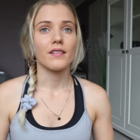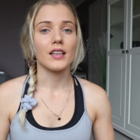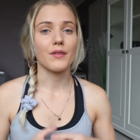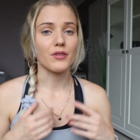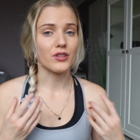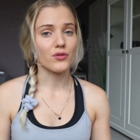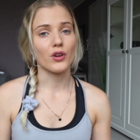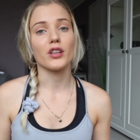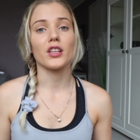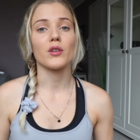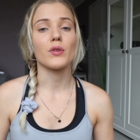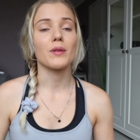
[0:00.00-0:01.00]
If you're
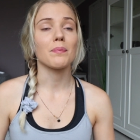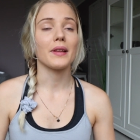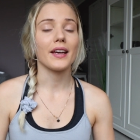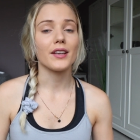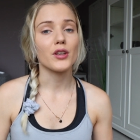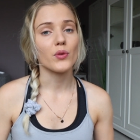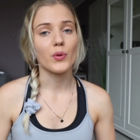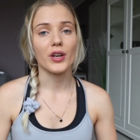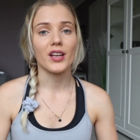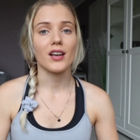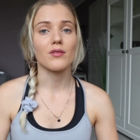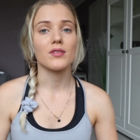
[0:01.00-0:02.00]
struggling with planning your
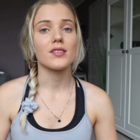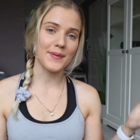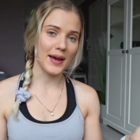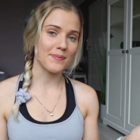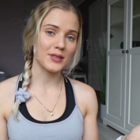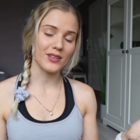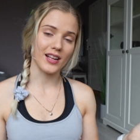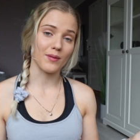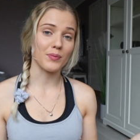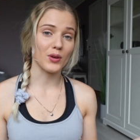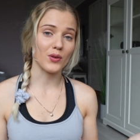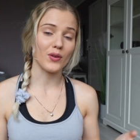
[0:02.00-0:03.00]
workouts, happy to
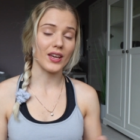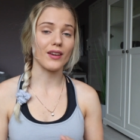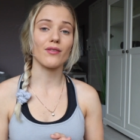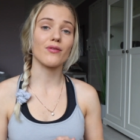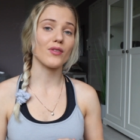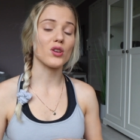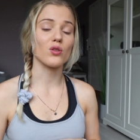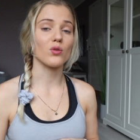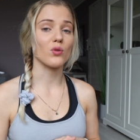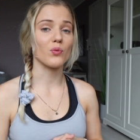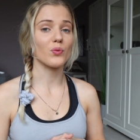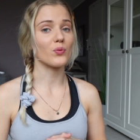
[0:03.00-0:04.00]
help you if
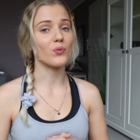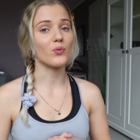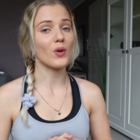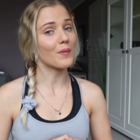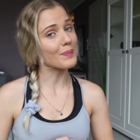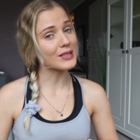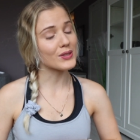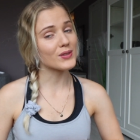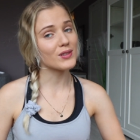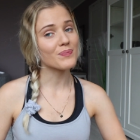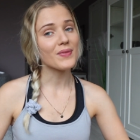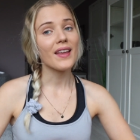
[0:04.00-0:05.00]
you want me
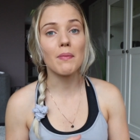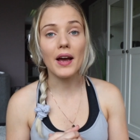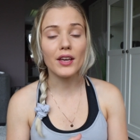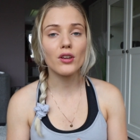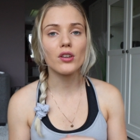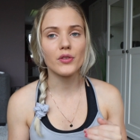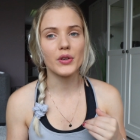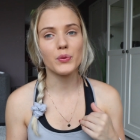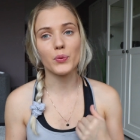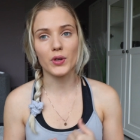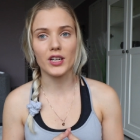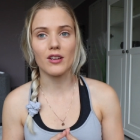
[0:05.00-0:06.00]
to. My
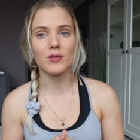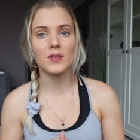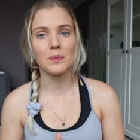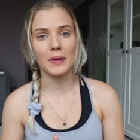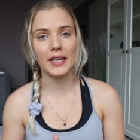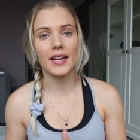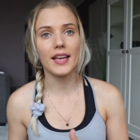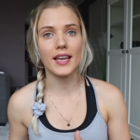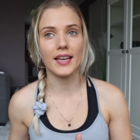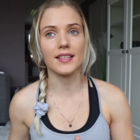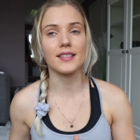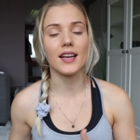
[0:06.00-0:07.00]
current workout split
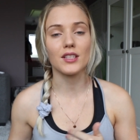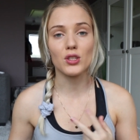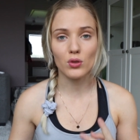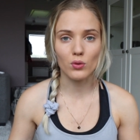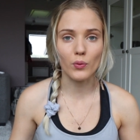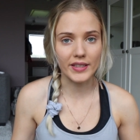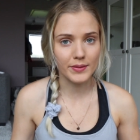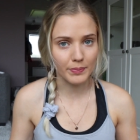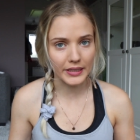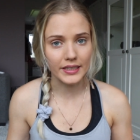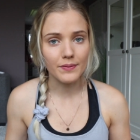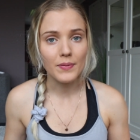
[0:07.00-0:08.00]
is a two-way
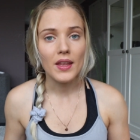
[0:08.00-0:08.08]
split.